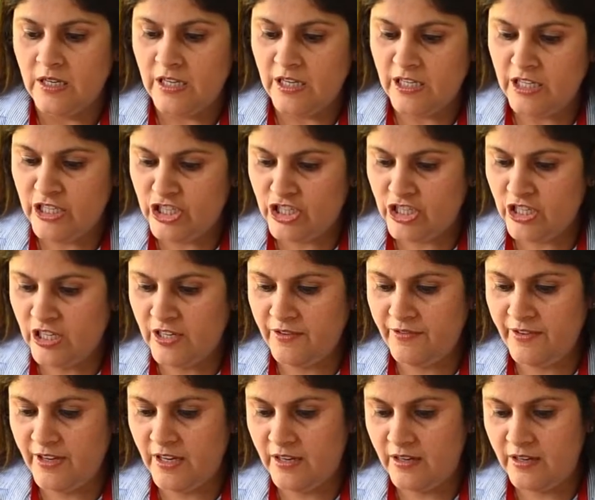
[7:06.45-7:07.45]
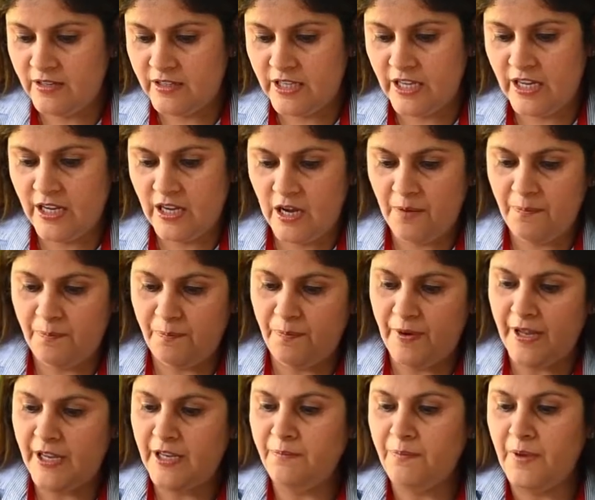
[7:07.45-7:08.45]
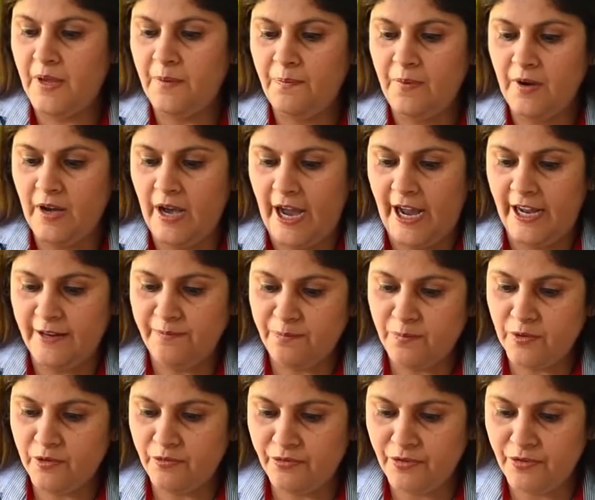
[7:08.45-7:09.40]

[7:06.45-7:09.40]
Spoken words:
Initially we'll take a plain paper and put